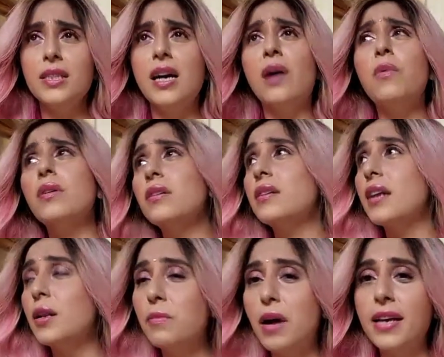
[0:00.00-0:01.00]
I wanted to
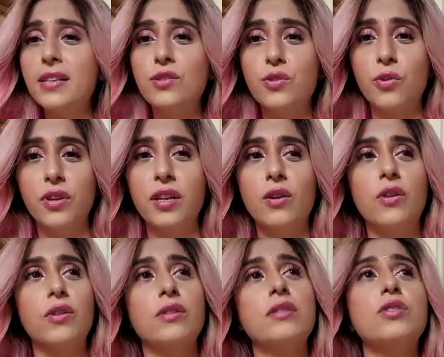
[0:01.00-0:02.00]
tell my story
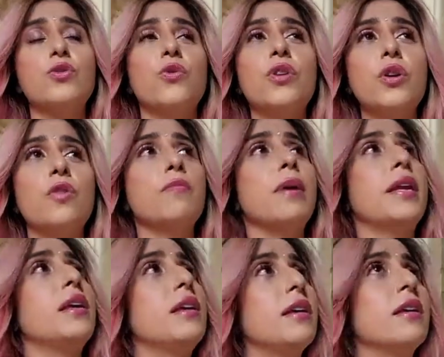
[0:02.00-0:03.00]
or the story of
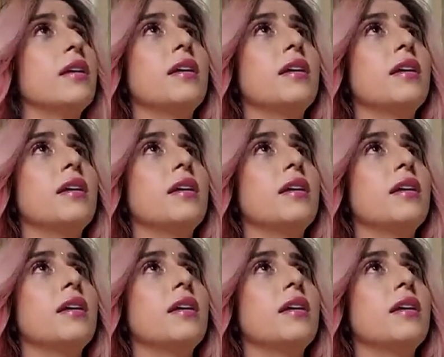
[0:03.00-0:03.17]
many